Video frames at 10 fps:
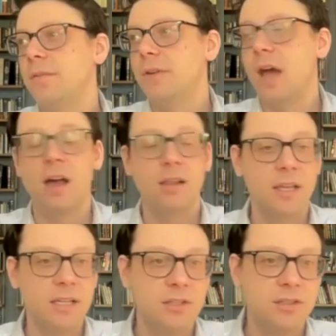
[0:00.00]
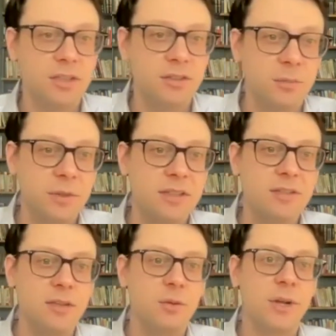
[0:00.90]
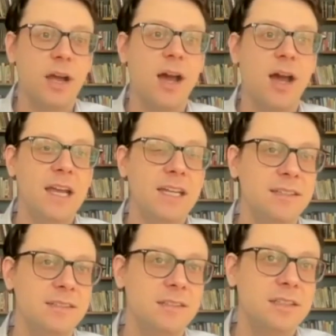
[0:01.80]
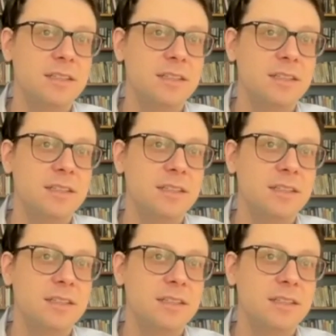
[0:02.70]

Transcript: knowledge and so many things to know, but I,